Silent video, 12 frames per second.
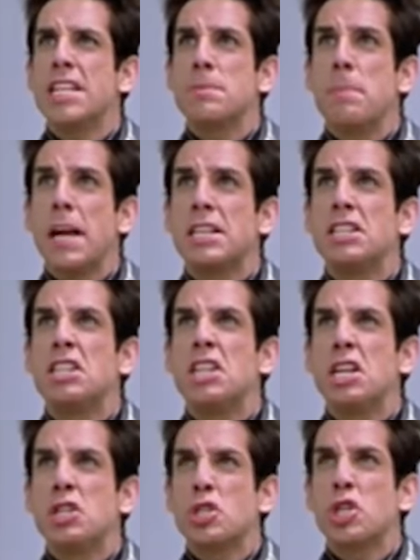expected
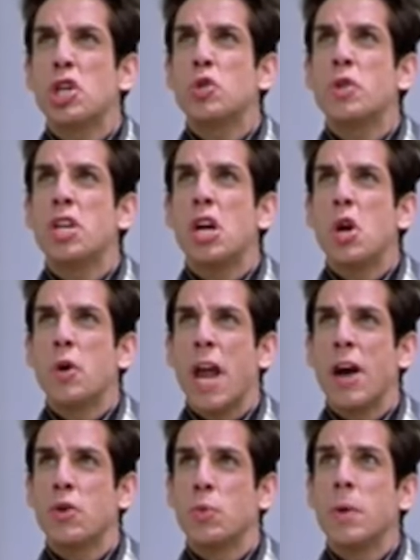to teach children to
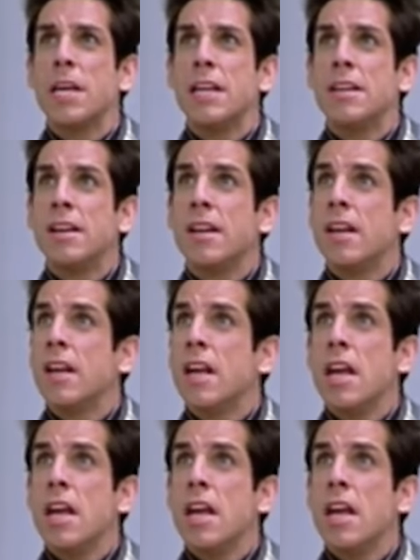learn how to read